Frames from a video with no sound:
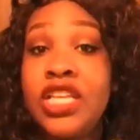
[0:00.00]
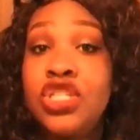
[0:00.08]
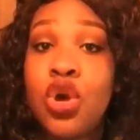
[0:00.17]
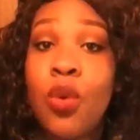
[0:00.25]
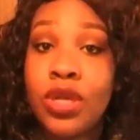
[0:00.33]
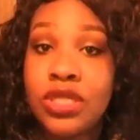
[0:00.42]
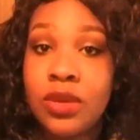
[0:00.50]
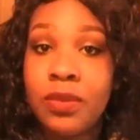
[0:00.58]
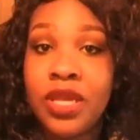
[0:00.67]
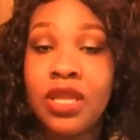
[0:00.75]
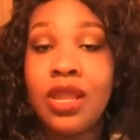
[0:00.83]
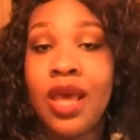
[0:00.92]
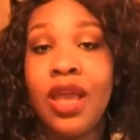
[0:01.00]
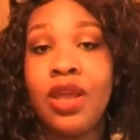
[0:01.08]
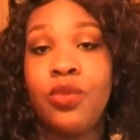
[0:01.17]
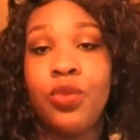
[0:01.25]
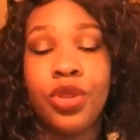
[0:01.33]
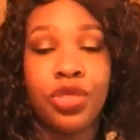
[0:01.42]
is going to be
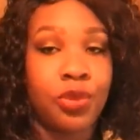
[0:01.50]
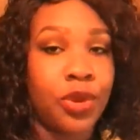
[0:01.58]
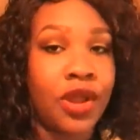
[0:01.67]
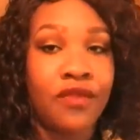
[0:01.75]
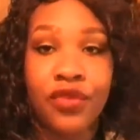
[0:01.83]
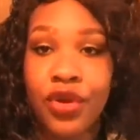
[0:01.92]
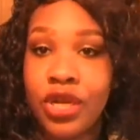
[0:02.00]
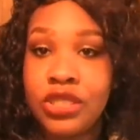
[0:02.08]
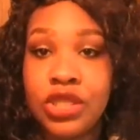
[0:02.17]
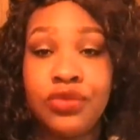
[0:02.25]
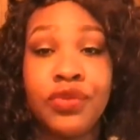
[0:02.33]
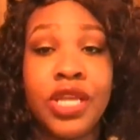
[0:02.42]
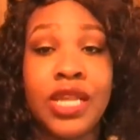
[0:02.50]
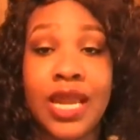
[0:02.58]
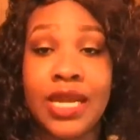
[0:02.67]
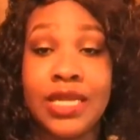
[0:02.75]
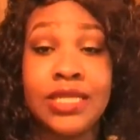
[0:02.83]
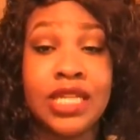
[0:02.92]
like with whatever degree
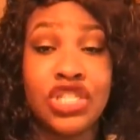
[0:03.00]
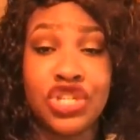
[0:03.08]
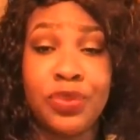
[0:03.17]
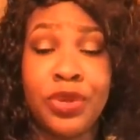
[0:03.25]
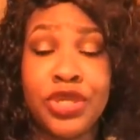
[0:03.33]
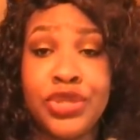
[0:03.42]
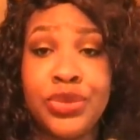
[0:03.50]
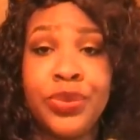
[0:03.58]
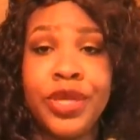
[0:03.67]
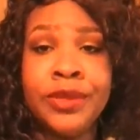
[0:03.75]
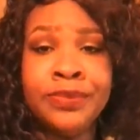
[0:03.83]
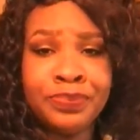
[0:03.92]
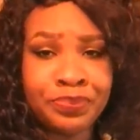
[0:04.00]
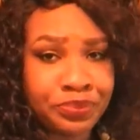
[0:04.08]
that it is that you're pursuing,